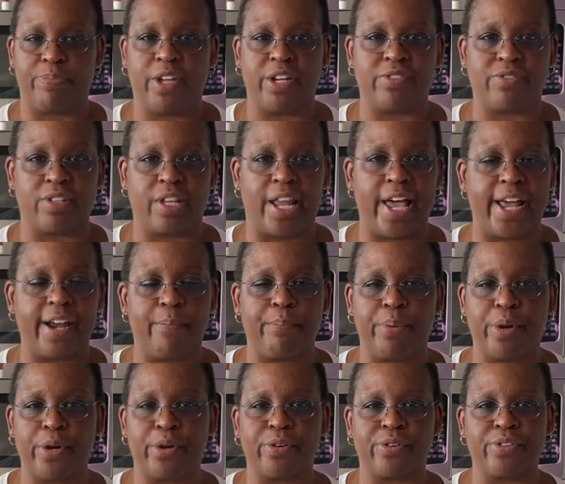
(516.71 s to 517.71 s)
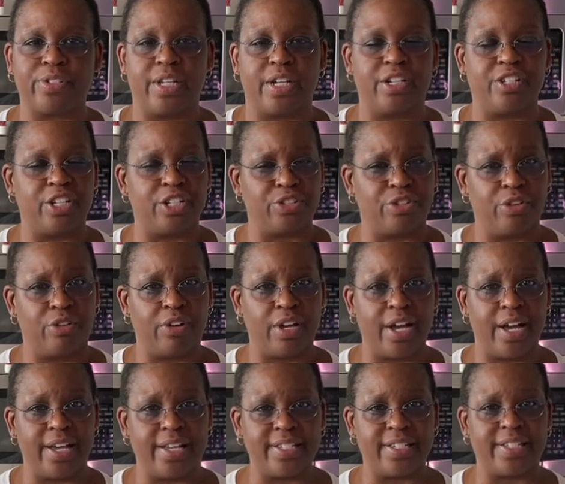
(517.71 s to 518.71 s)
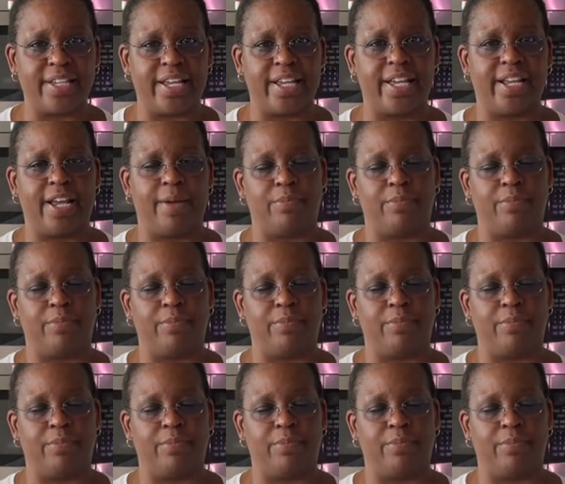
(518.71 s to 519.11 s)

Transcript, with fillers: There's a lot of perks and additional content.